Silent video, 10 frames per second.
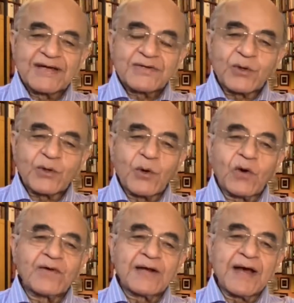So
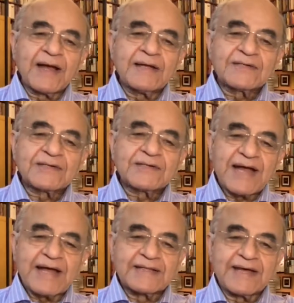overnight,
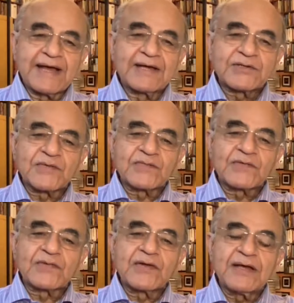at the age of
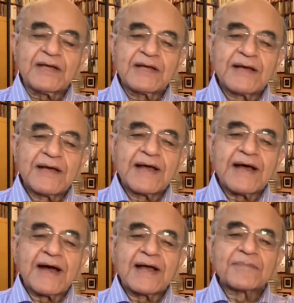3,
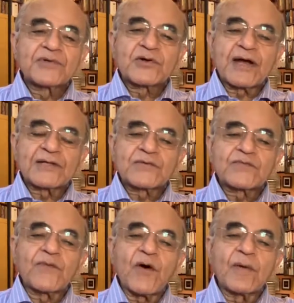I am
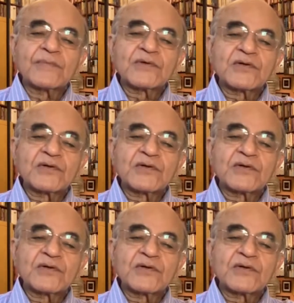transformed